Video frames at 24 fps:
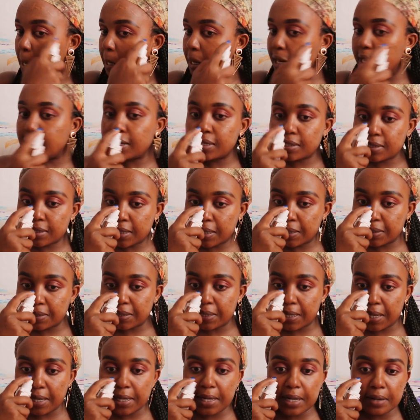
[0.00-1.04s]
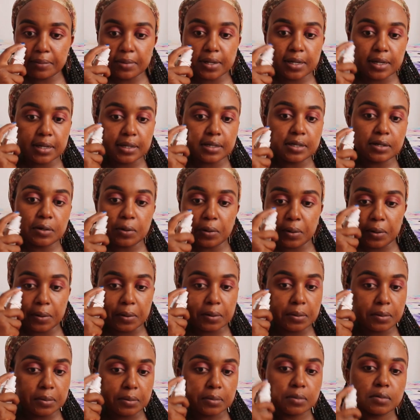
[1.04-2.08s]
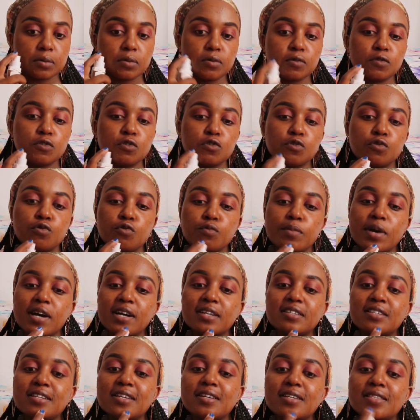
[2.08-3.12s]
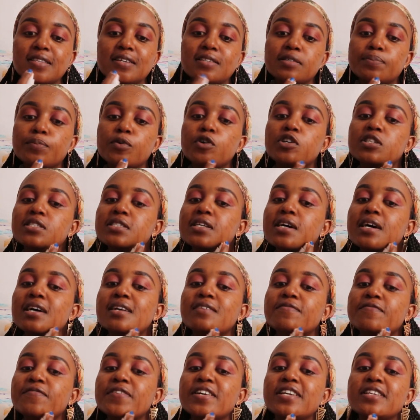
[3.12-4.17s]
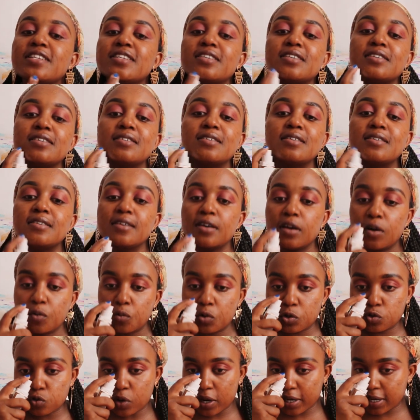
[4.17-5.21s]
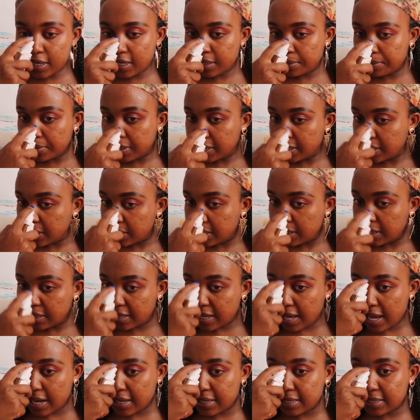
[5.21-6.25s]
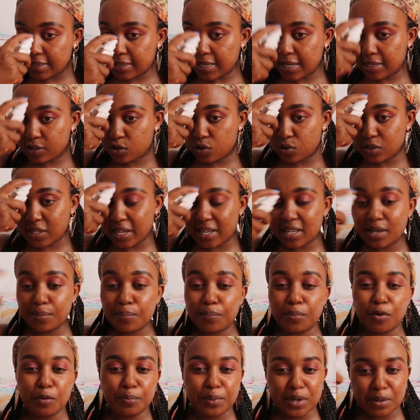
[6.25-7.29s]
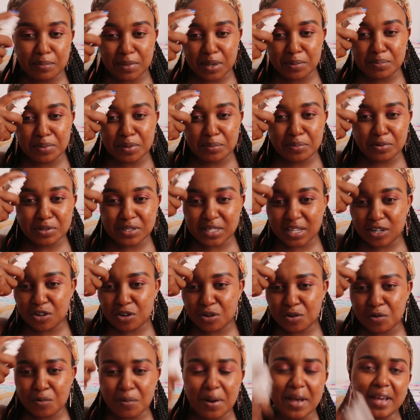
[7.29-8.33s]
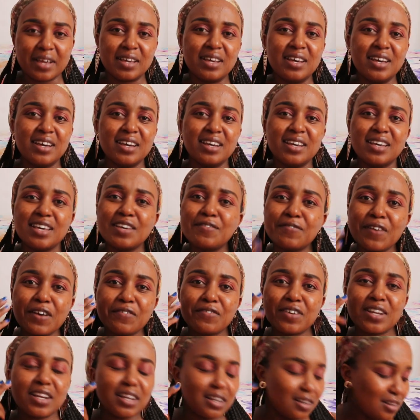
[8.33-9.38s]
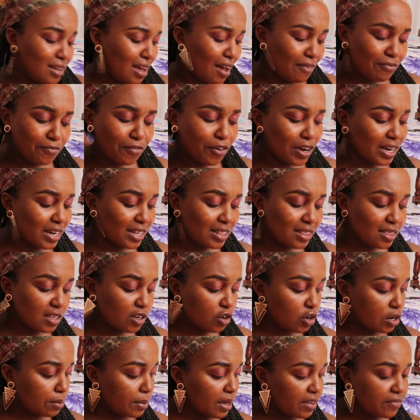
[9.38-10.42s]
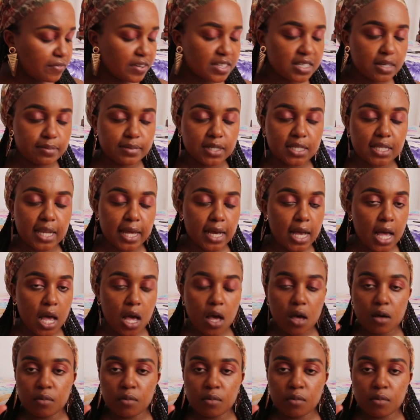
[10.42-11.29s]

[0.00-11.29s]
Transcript: Like saisi kai kama niko too much. Like the spots are fading, which were really many, the acne scars, because I keep popping my pimples. I don't know why. If I feel a foreign thing on my face, I'm just like,